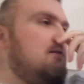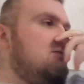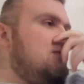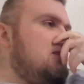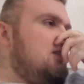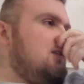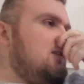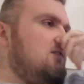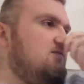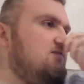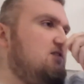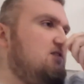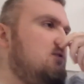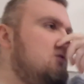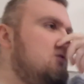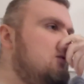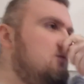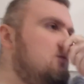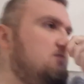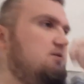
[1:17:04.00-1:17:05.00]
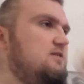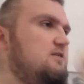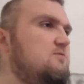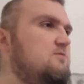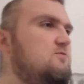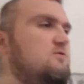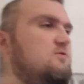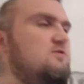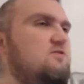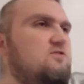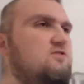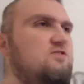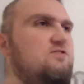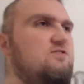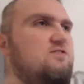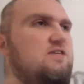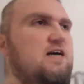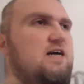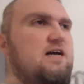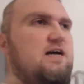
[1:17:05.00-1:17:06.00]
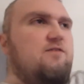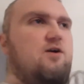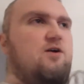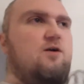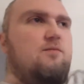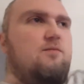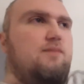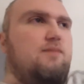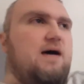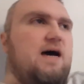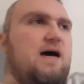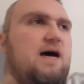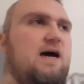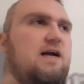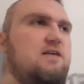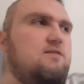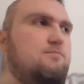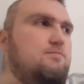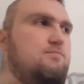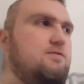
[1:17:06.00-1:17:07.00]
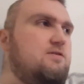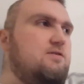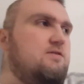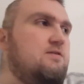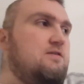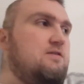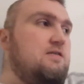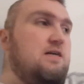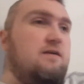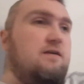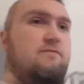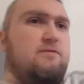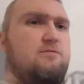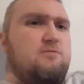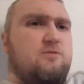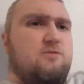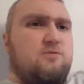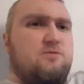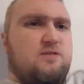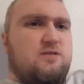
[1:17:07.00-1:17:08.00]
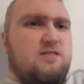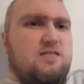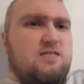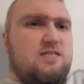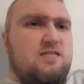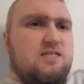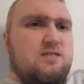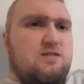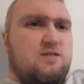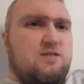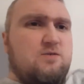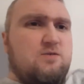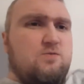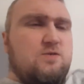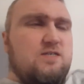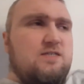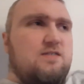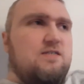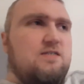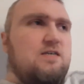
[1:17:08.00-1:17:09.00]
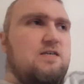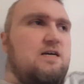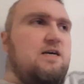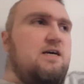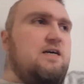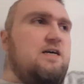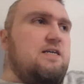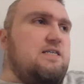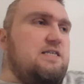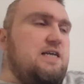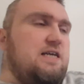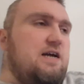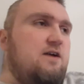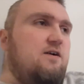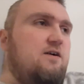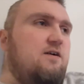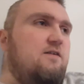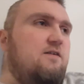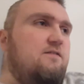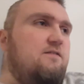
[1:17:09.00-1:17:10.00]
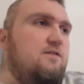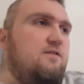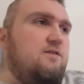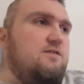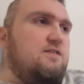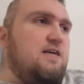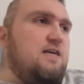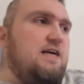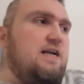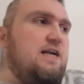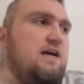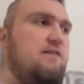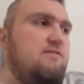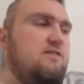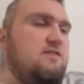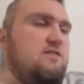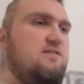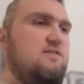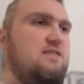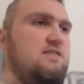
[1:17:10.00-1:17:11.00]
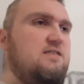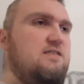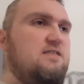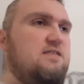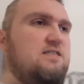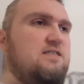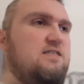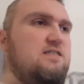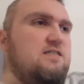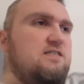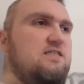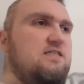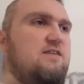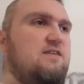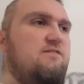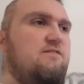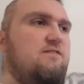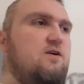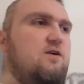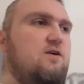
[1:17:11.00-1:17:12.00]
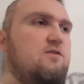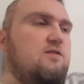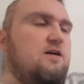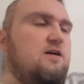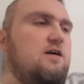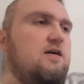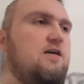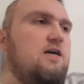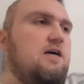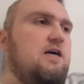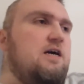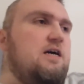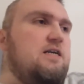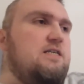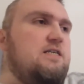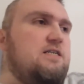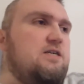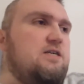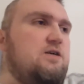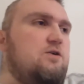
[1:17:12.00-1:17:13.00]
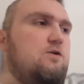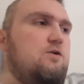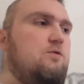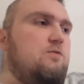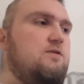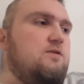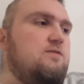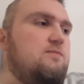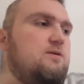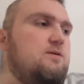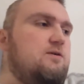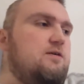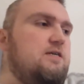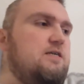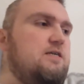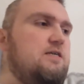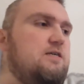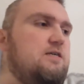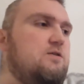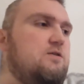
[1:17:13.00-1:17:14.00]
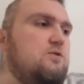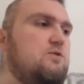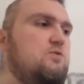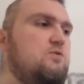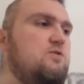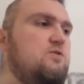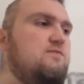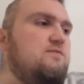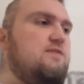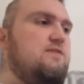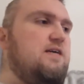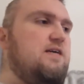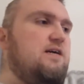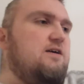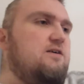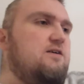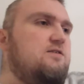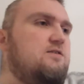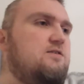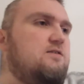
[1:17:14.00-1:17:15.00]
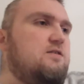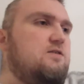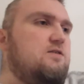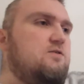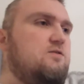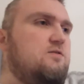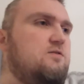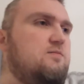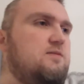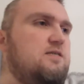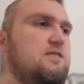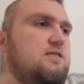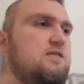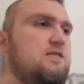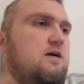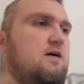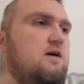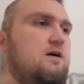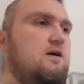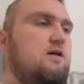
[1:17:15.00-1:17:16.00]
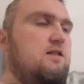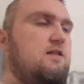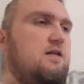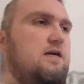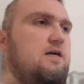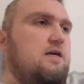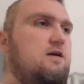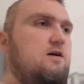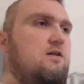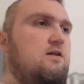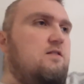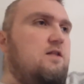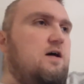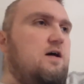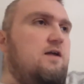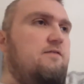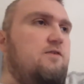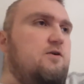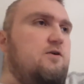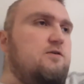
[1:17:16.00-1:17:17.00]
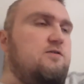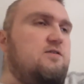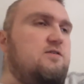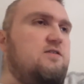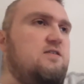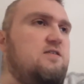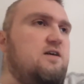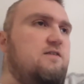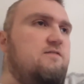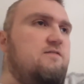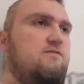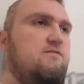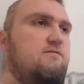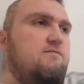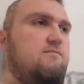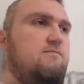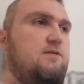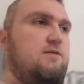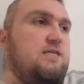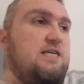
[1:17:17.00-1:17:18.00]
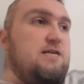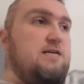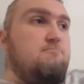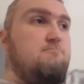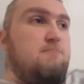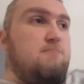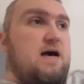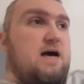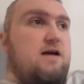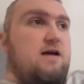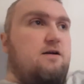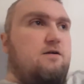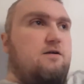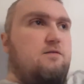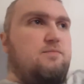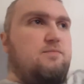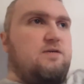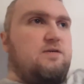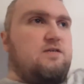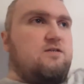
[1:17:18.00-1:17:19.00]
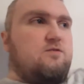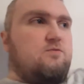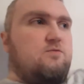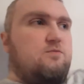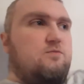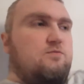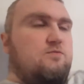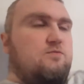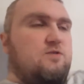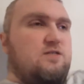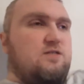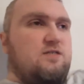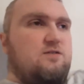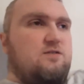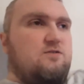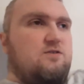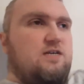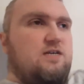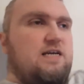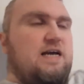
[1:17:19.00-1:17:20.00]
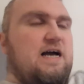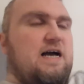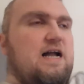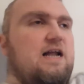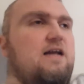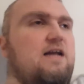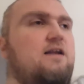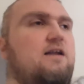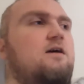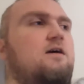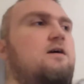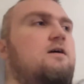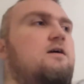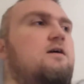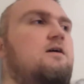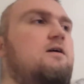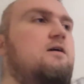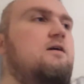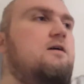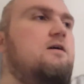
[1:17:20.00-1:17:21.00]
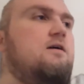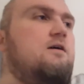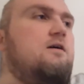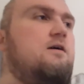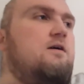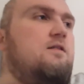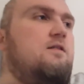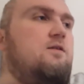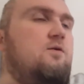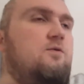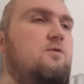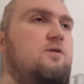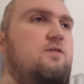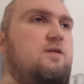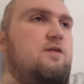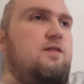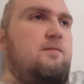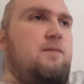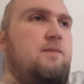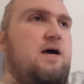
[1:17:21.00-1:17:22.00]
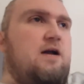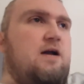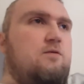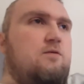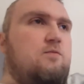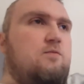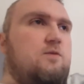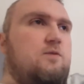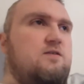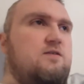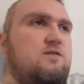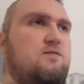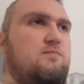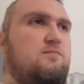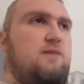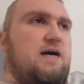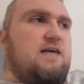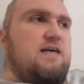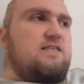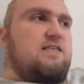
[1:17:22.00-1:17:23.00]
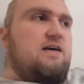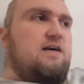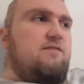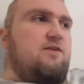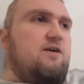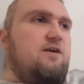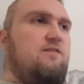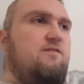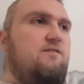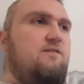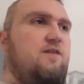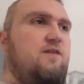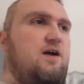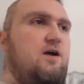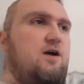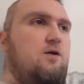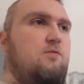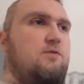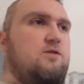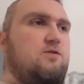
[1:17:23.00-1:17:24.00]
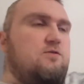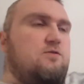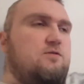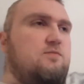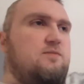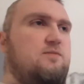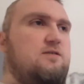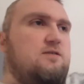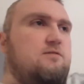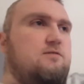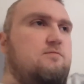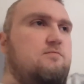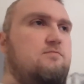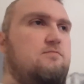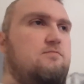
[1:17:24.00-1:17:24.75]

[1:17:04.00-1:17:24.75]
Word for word: stuff that ultimately was just kind of unpacked, but none of it was really dealing with Tara for the second half of this season. It just kind of felt like Tara was a very elusive character that ultimately like a lot of her stuff didn't matter because when really looking at it, the only thing that mattered was Max having a fair, which ultimately